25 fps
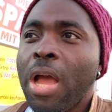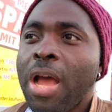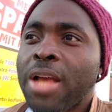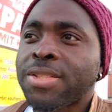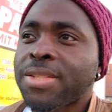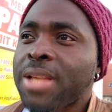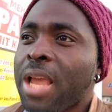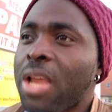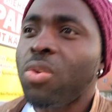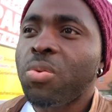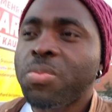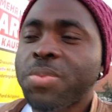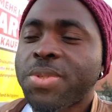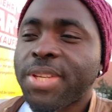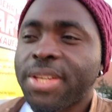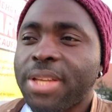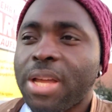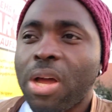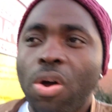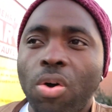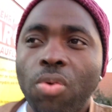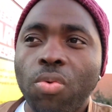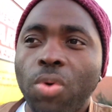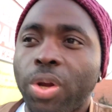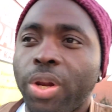asylum
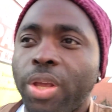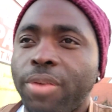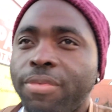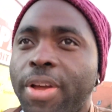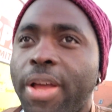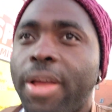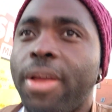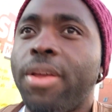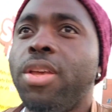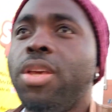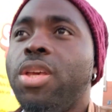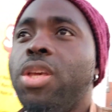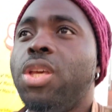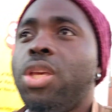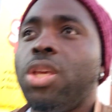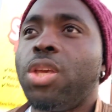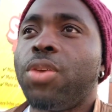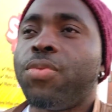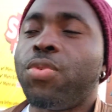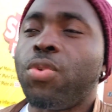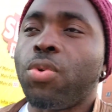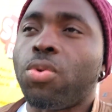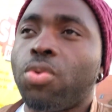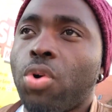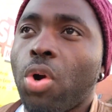seeker or whatever,
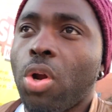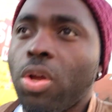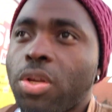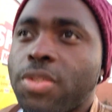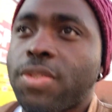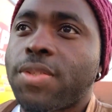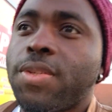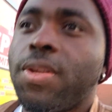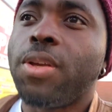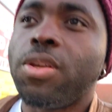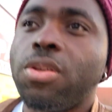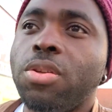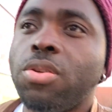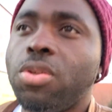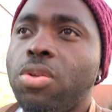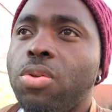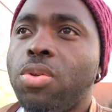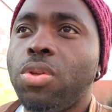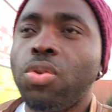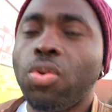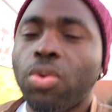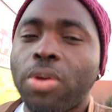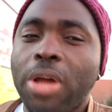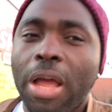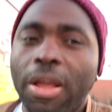if you cross,
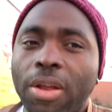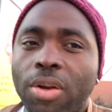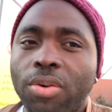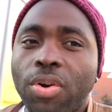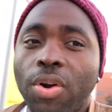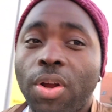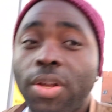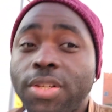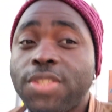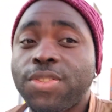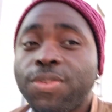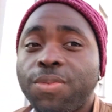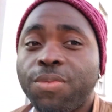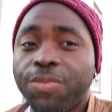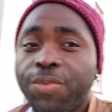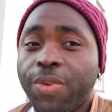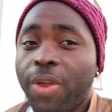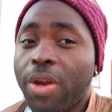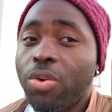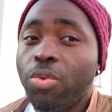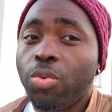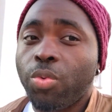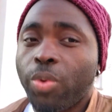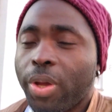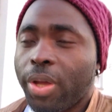you can cross
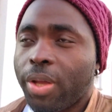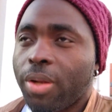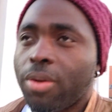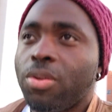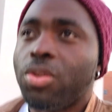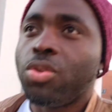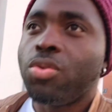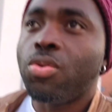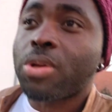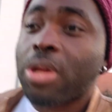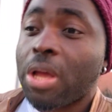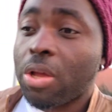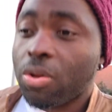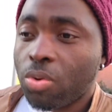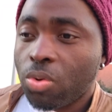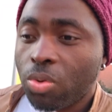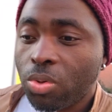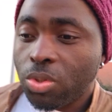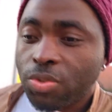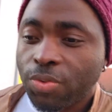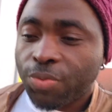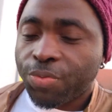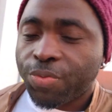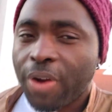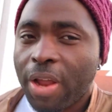very well. You can
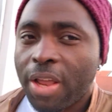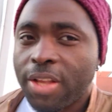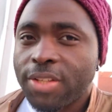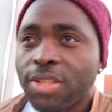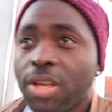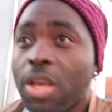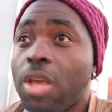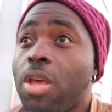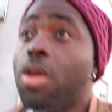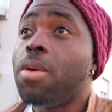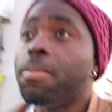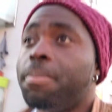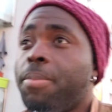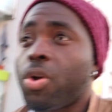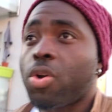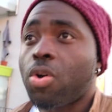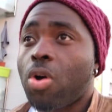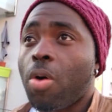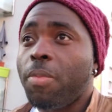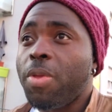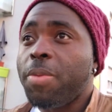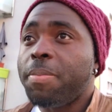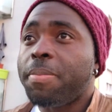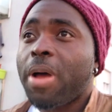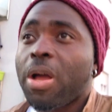go to France, but
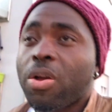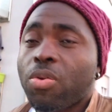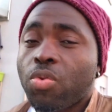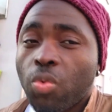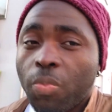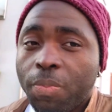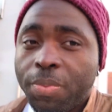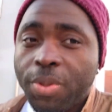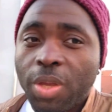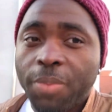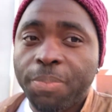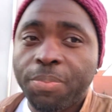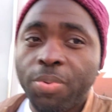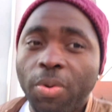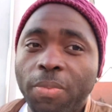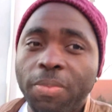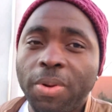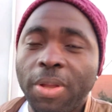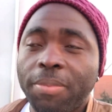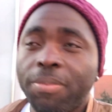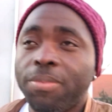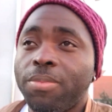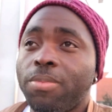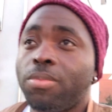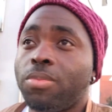coming back will be a
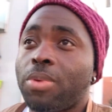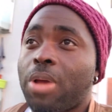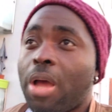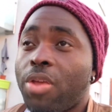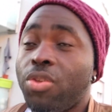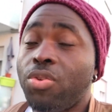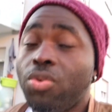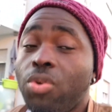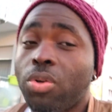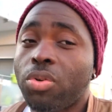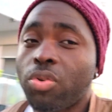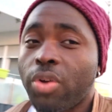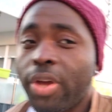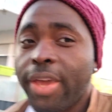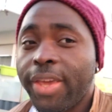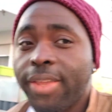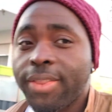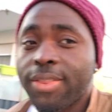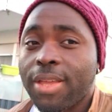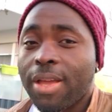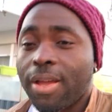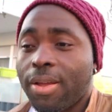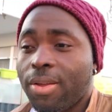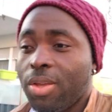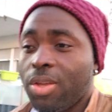problem. Are you going to
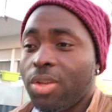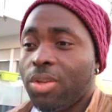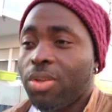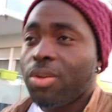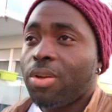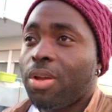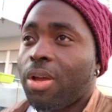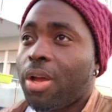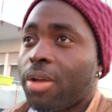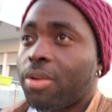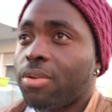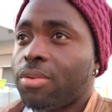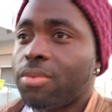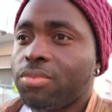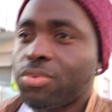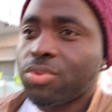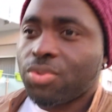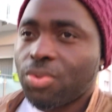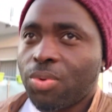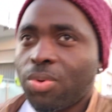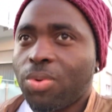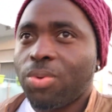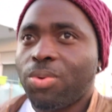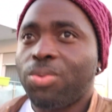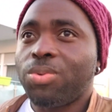enter?
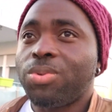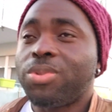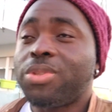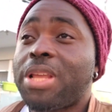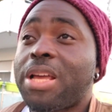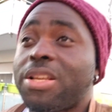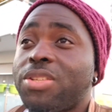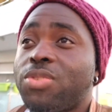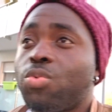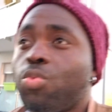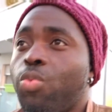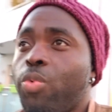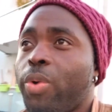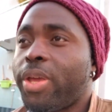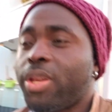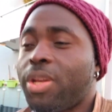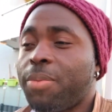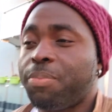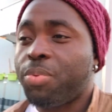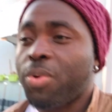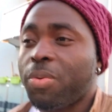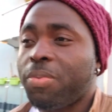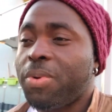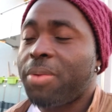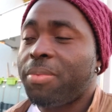So that's where
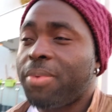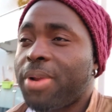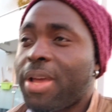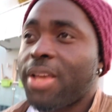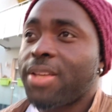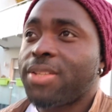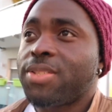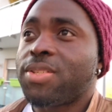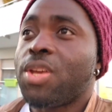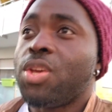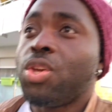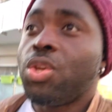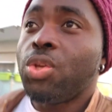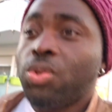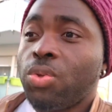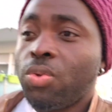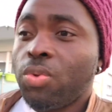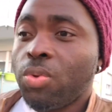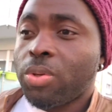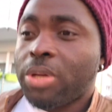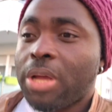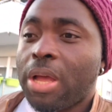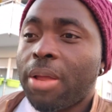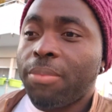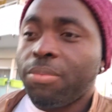the problem lies.
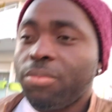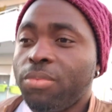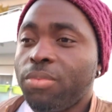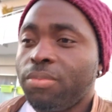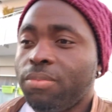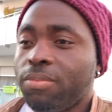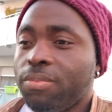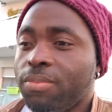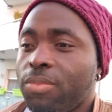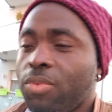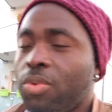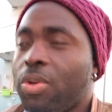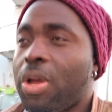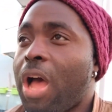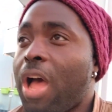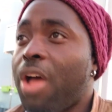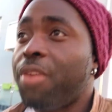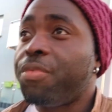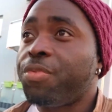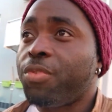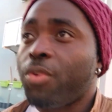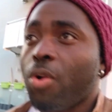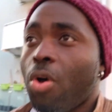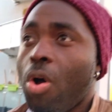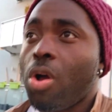You can
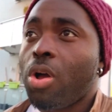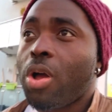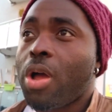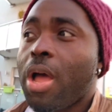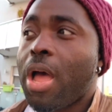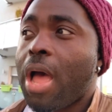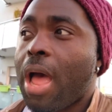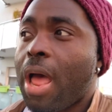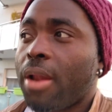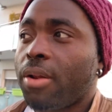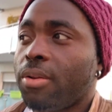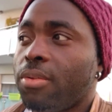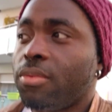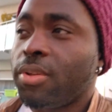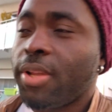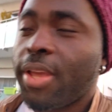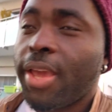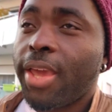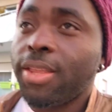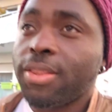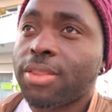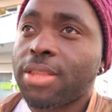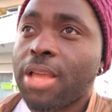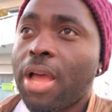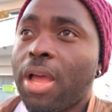have luck and
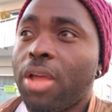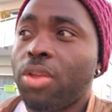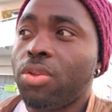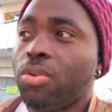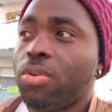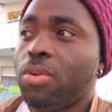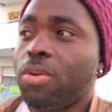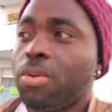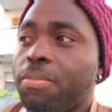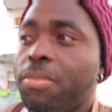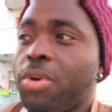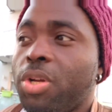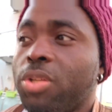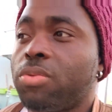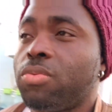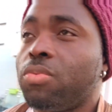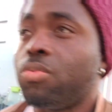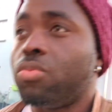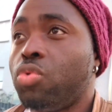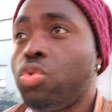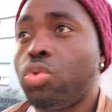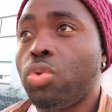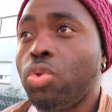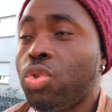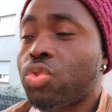enter, but
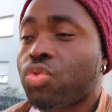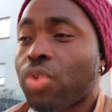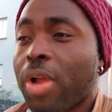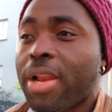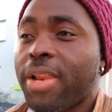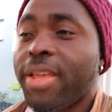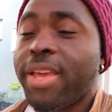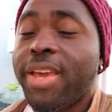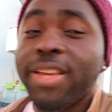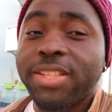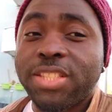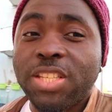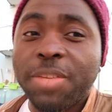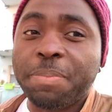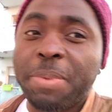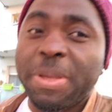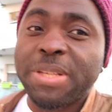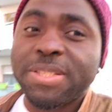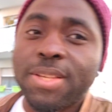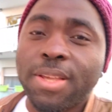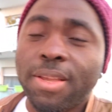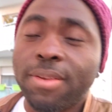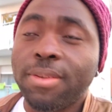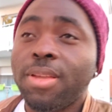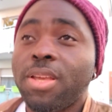usually
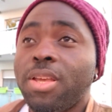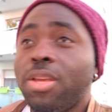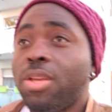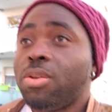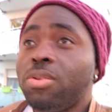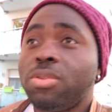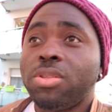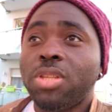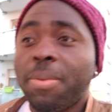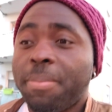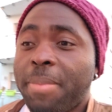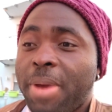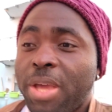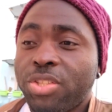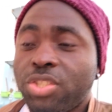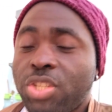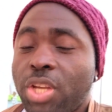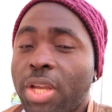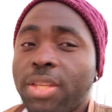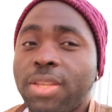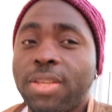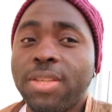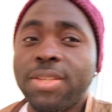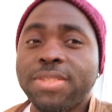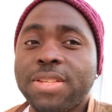80% they might
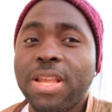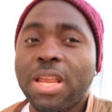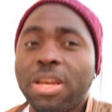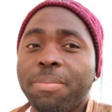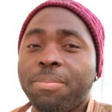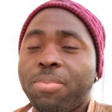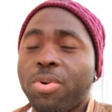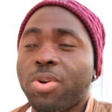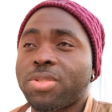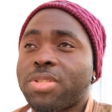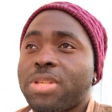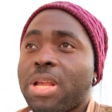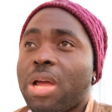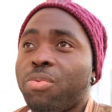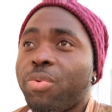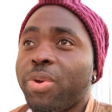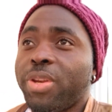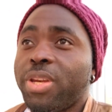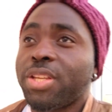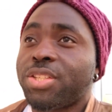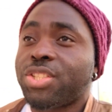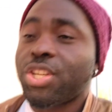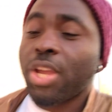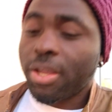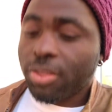check inside the bus, and
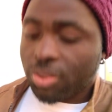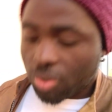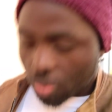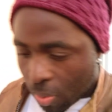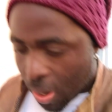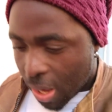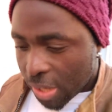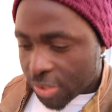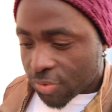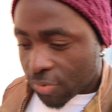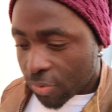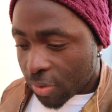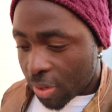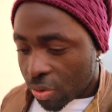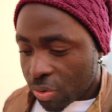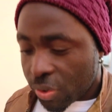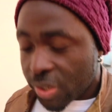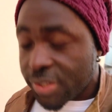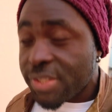when they check, they'll ask for your